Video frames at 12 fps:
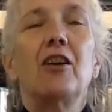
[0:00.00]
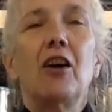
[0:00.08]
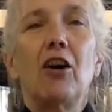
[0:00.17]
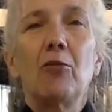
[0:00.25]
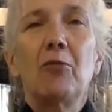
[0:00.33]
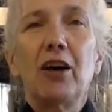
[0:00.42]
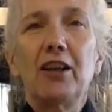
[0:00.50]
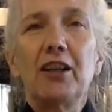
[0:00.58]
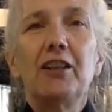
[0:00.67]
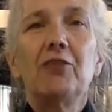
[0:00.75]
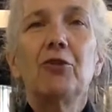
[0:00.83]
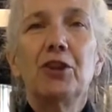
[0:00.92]
our
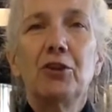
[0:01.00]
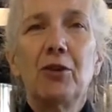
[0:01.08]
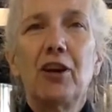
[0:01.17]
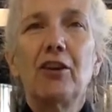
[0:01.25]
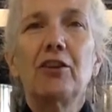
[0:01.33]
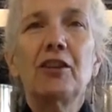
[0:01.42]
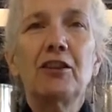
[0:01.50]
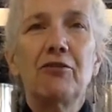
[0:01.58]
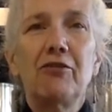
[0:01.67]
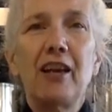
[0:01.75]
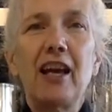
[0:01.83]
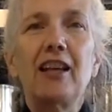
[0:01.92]
body requires
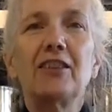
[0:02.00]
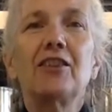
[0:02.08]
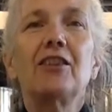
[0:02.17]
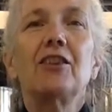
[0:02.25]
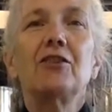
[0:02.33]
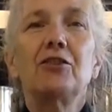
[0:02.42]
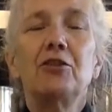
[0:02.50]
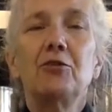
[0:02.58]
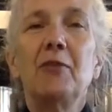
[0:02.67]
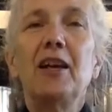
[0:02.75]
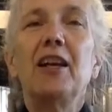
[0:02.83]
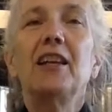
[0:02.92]
fat to
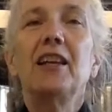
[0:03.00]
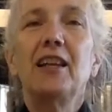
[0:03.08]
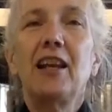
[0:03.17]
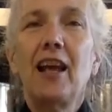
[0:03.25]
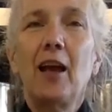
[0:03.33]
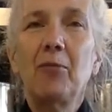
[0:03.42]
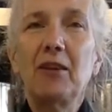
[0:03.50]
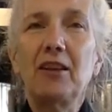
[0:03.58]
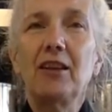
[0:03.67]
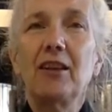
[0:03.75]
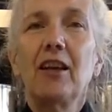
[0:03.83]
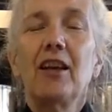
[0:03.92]
make it
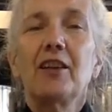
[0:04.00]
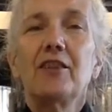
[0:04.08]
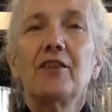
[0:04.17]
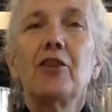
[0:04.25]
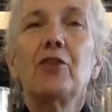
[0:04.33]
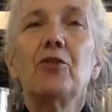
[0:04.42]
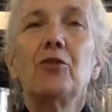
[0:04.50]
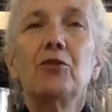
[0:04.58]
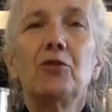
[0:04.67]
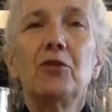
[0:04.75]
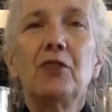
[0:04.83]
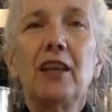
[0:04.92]
happen. So
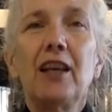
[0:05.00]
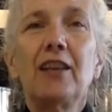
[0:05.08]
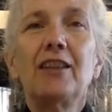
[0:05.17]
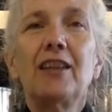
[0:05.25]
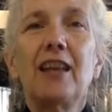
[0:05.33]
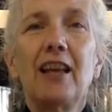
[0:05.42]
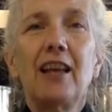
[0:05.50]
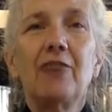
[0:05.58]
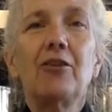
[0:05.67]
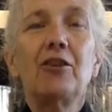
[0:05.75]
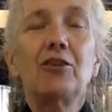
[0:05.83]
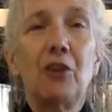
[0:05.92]
you can't have
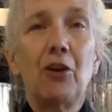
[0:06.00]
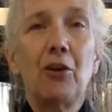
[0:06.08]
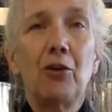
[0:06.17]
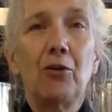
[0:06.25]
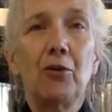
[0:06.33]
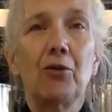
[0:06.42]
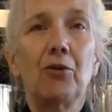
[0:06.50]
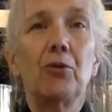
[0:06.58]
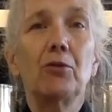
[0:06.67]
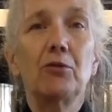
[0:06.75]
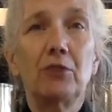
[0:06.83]
a total